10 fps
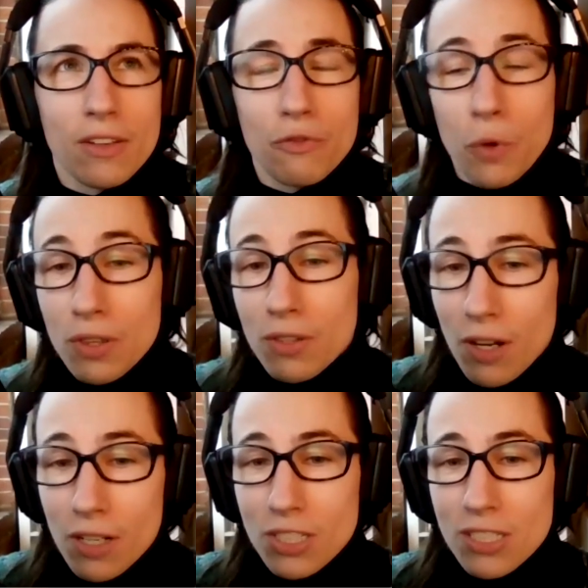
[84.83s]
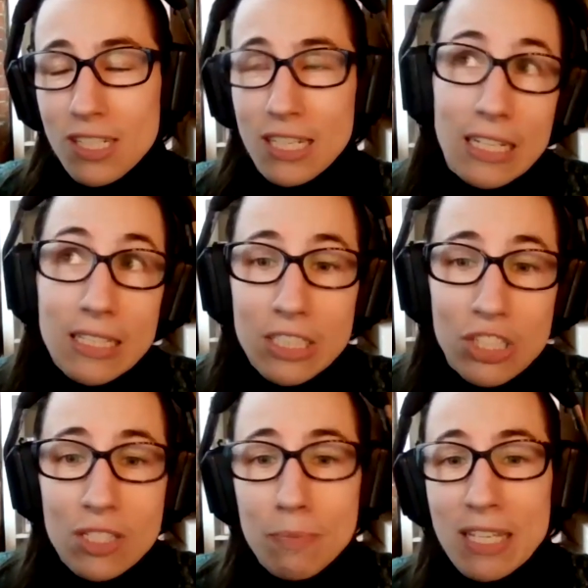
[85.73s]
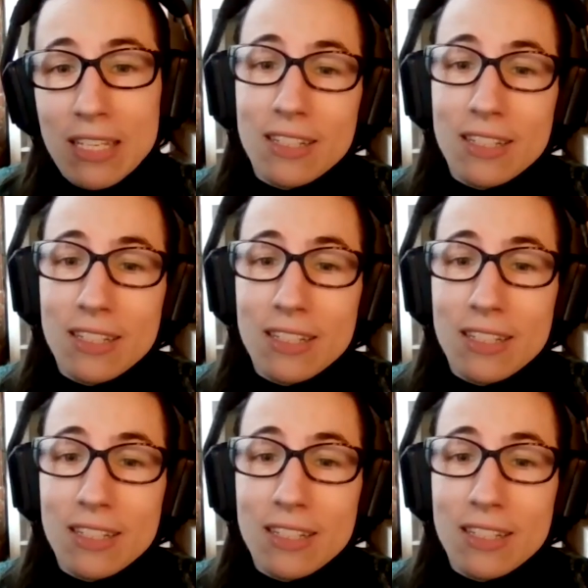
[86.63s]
fourth largest English-speaking